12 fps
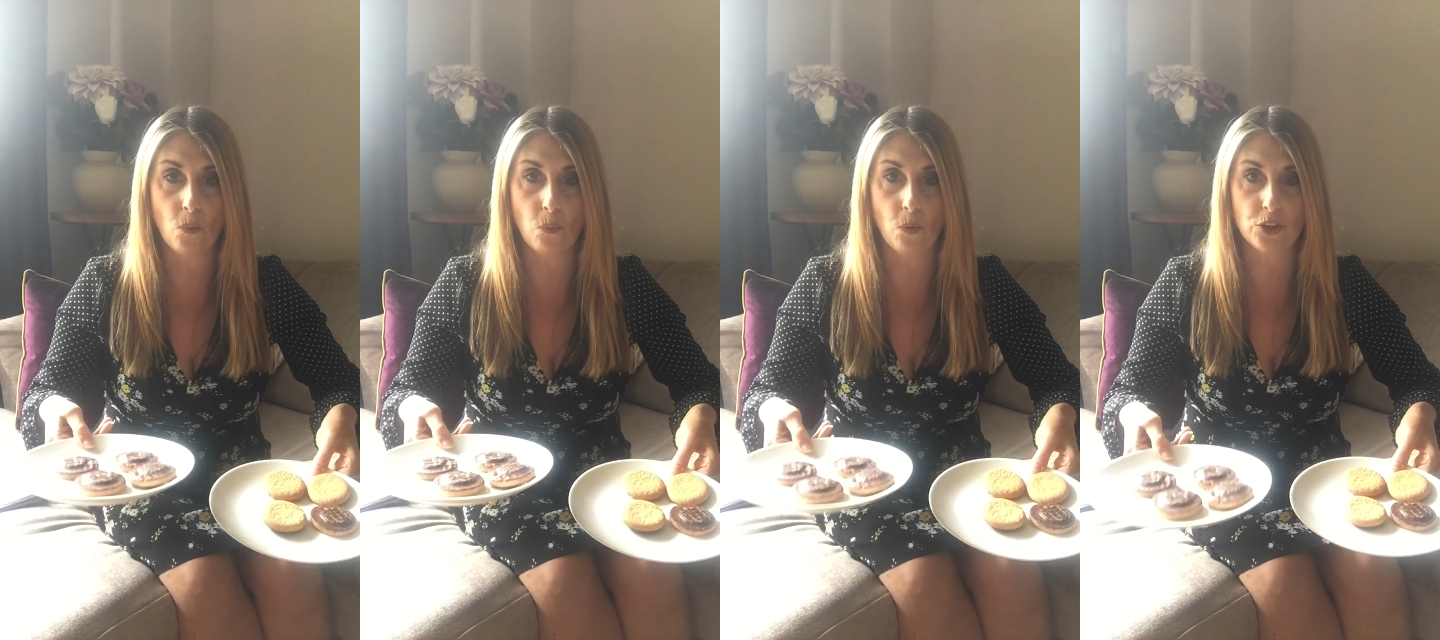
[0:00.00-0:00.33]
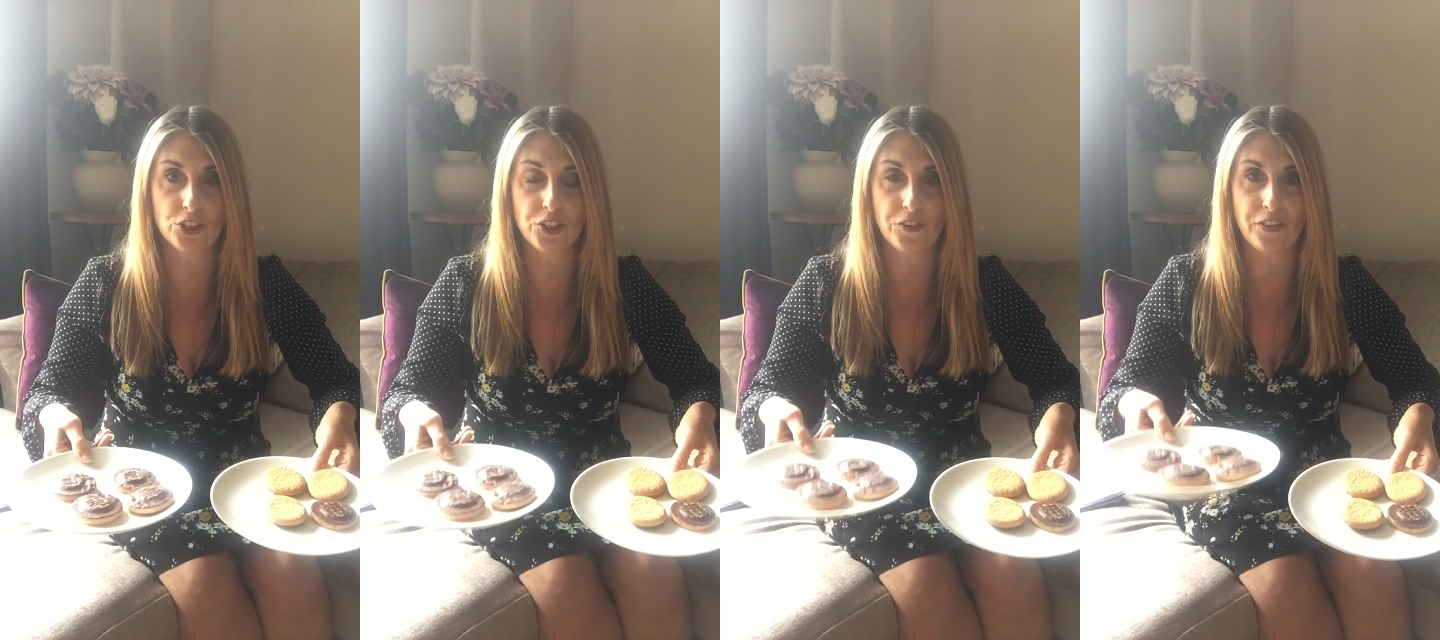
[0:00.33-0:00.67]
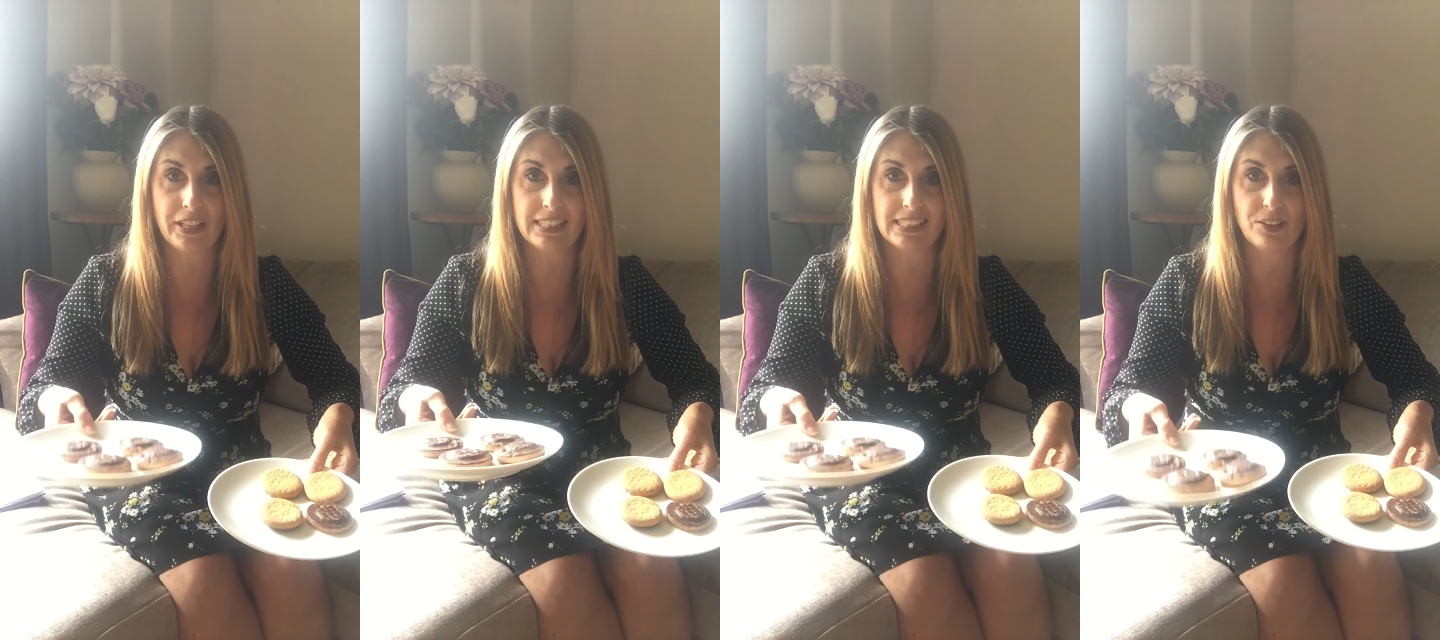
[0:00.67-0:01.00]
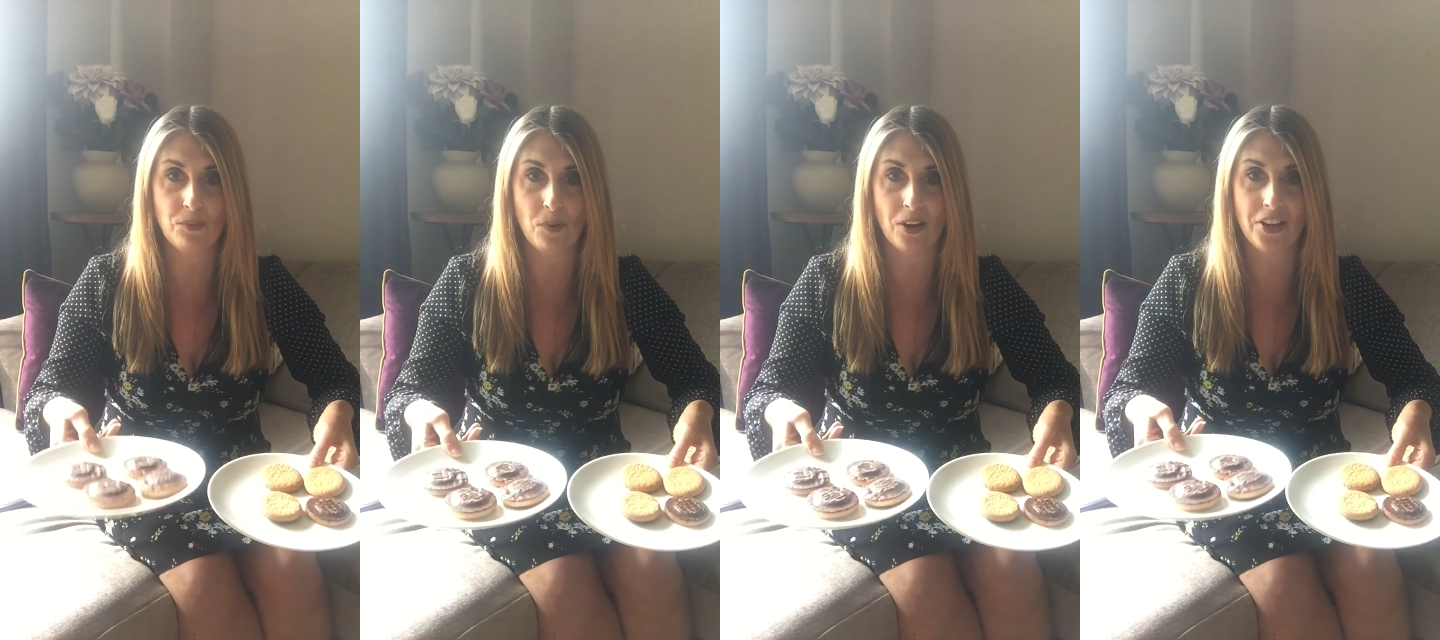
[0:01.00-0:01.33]
what do you think's
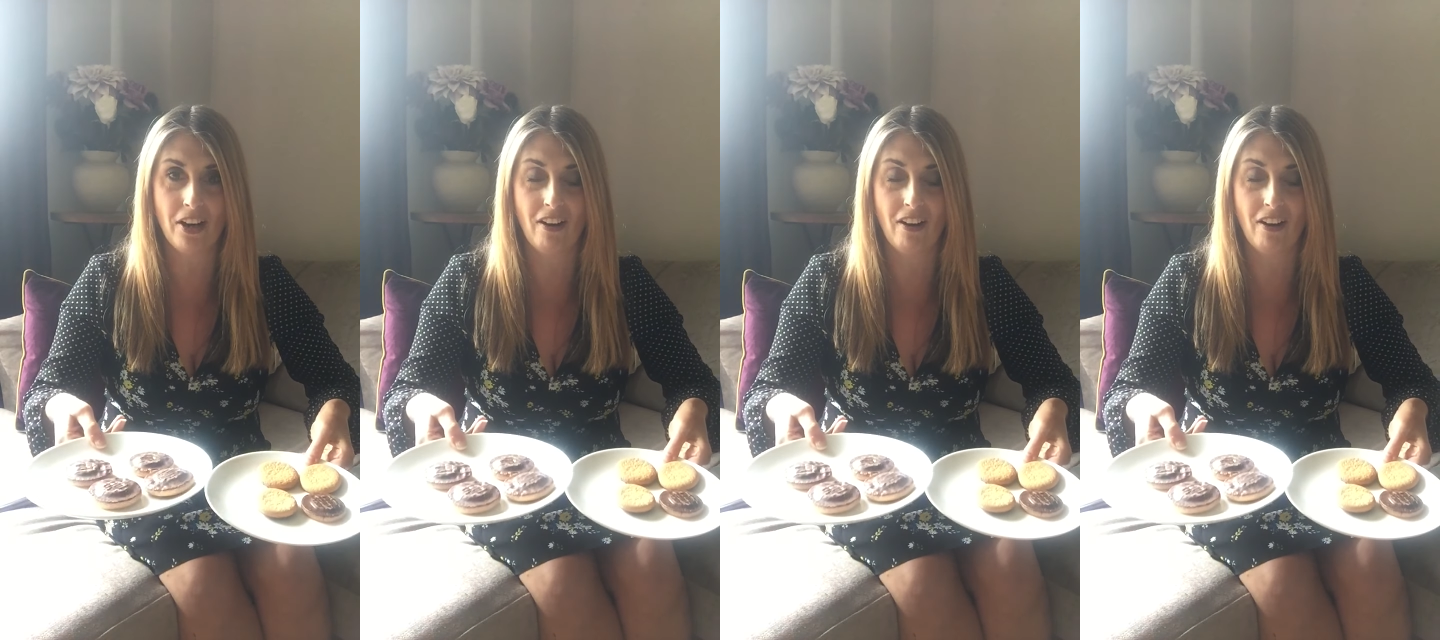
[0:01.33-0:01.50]
in 1